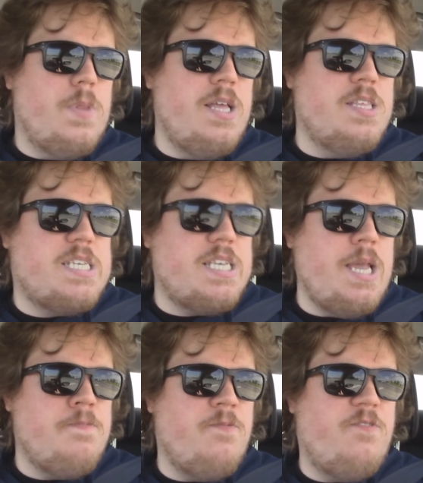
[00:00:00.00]
In the
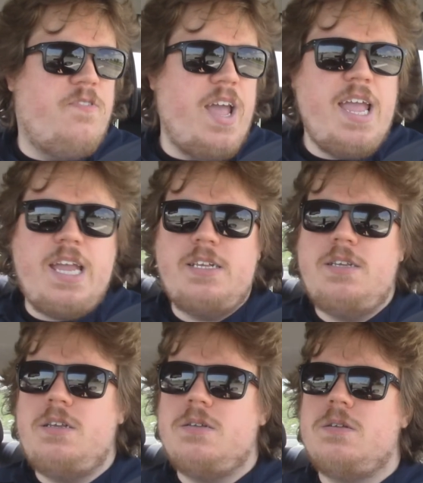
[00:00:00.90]
same
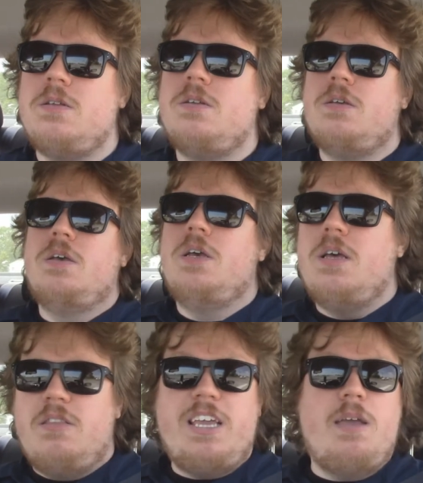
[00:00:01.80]
vein,
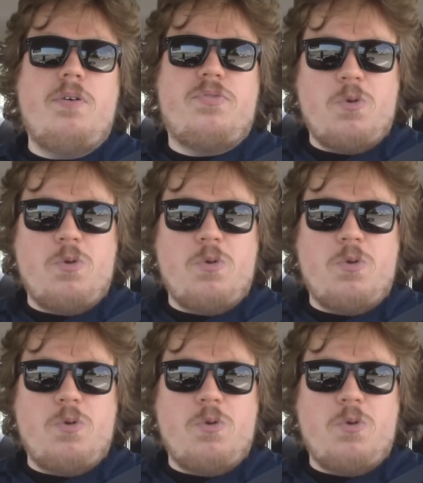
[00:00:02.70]
the Game of